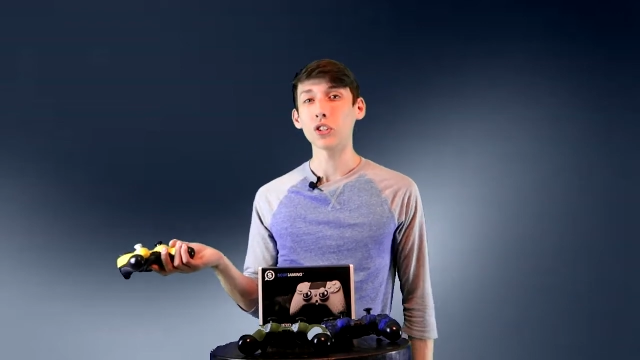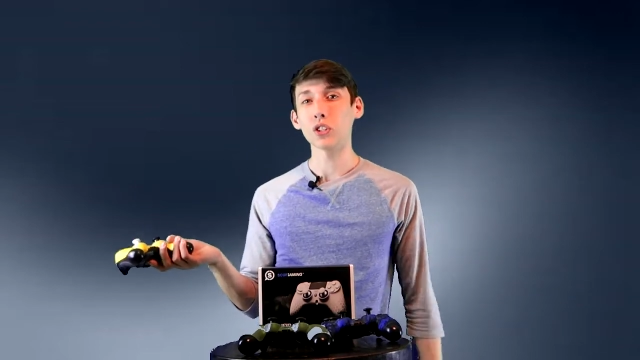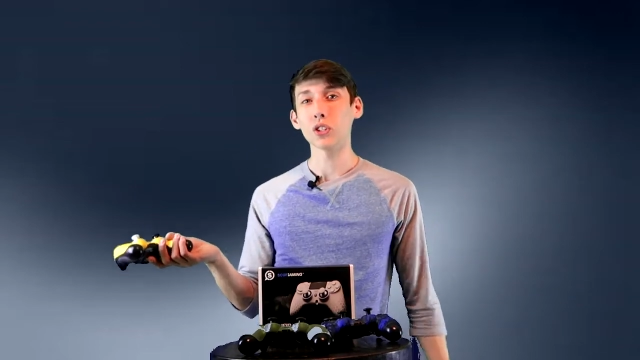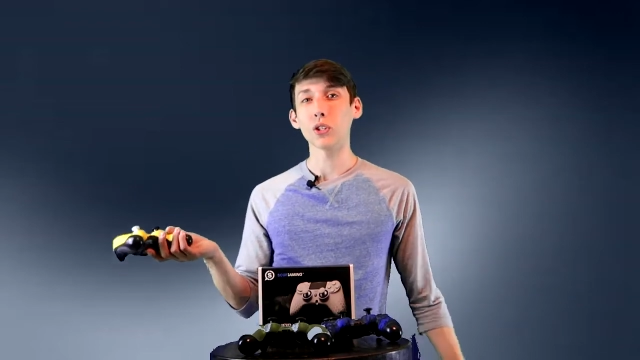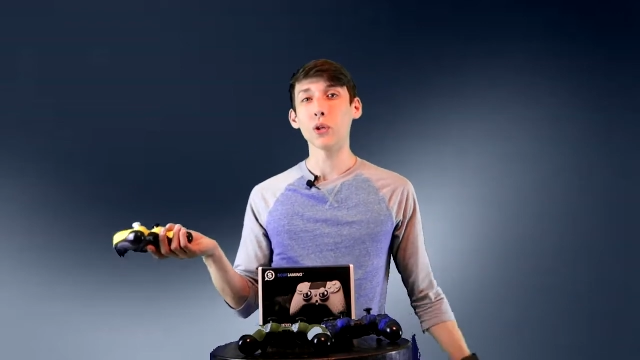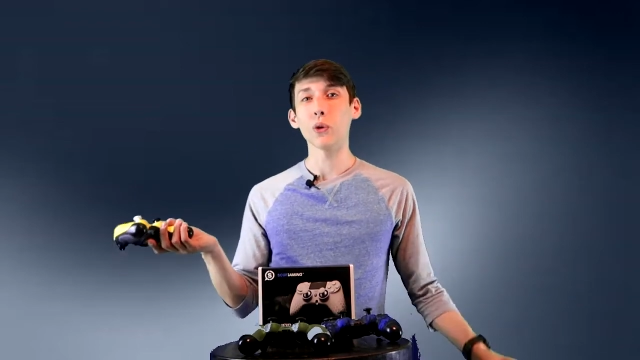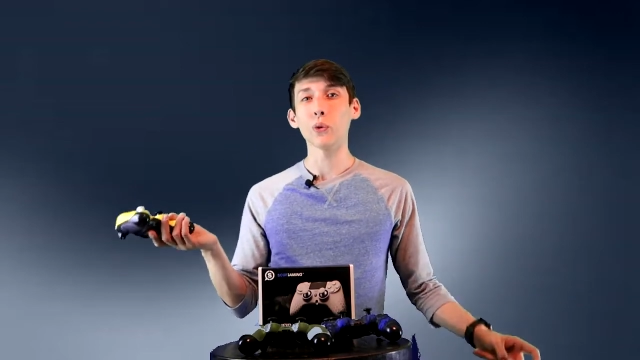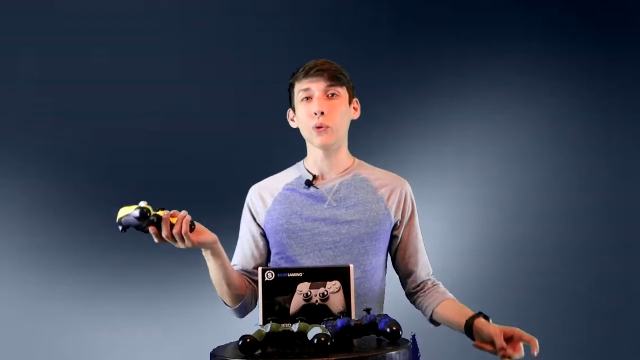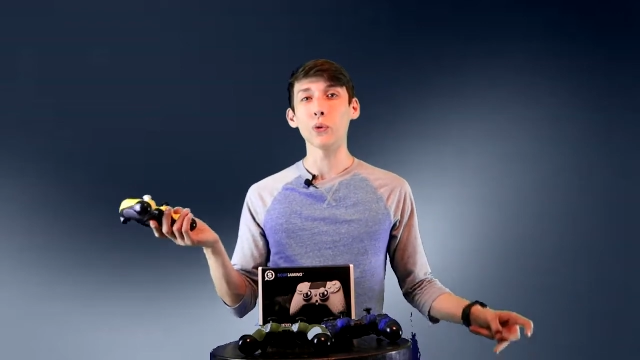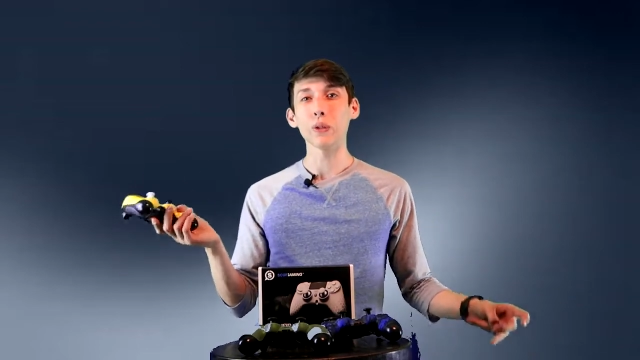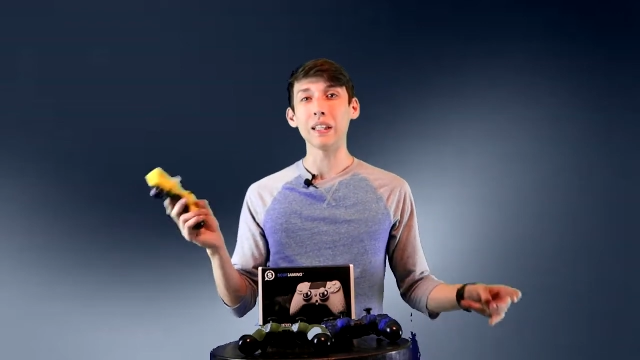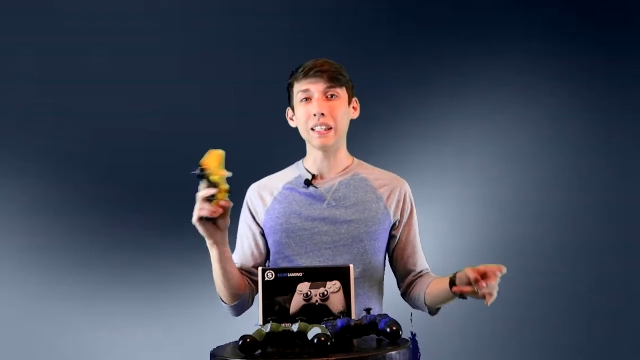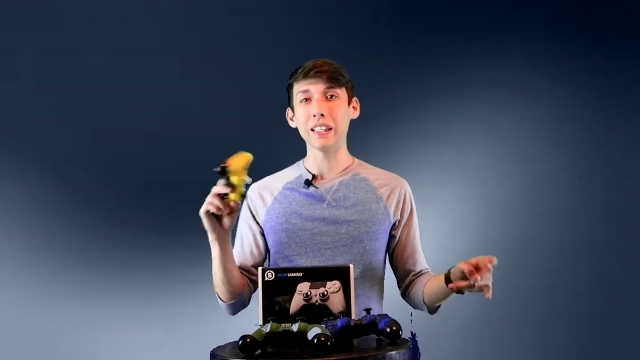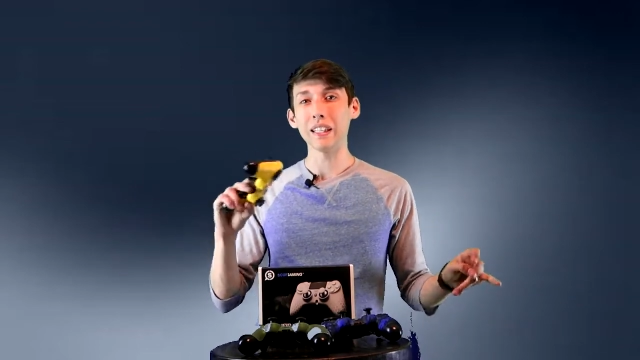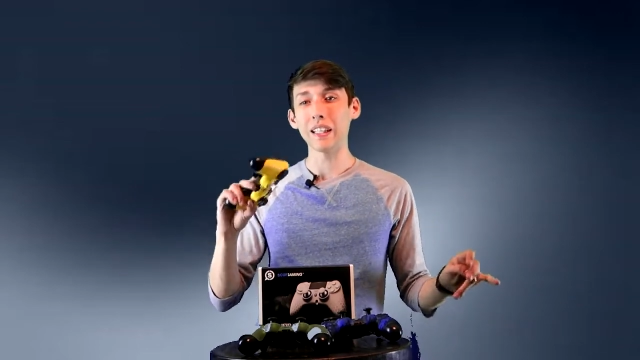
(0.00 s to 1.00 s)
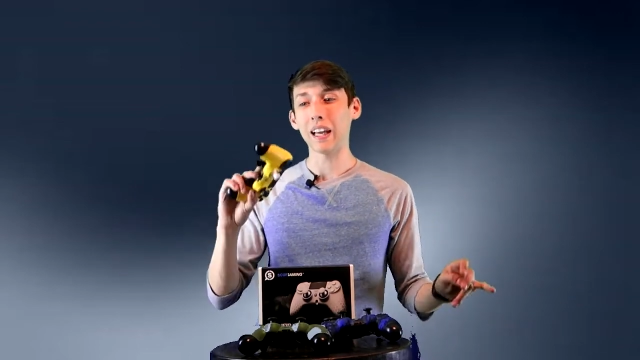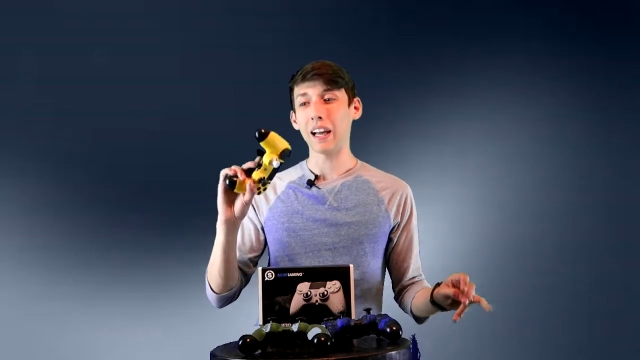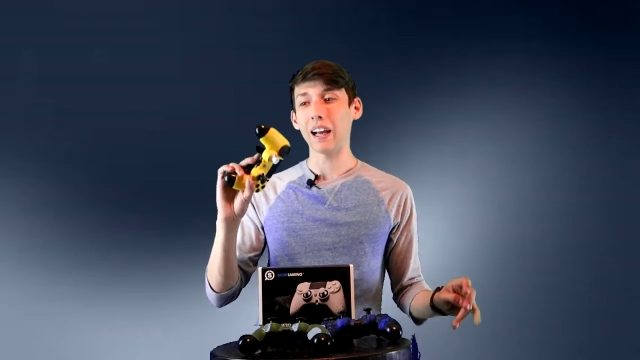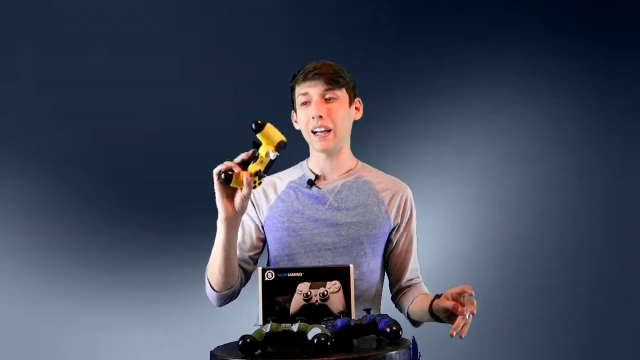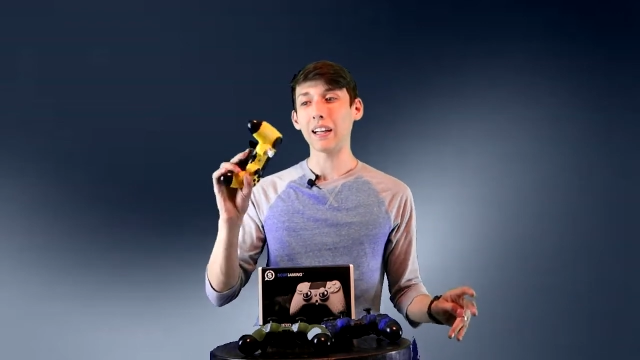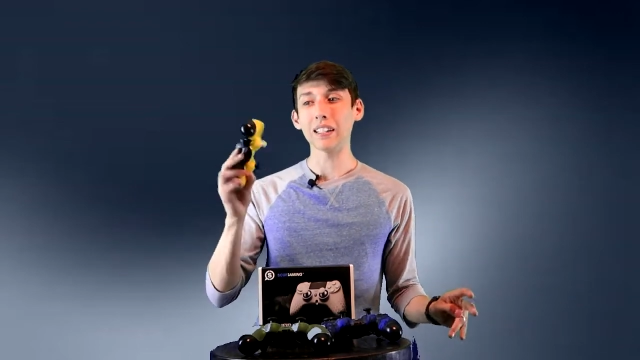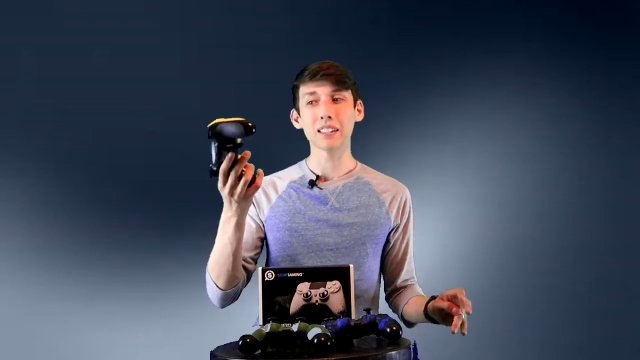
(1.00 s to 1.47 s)
So
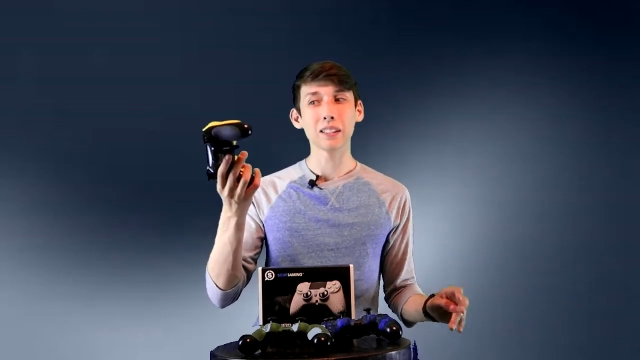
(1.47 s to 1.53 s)
yeah,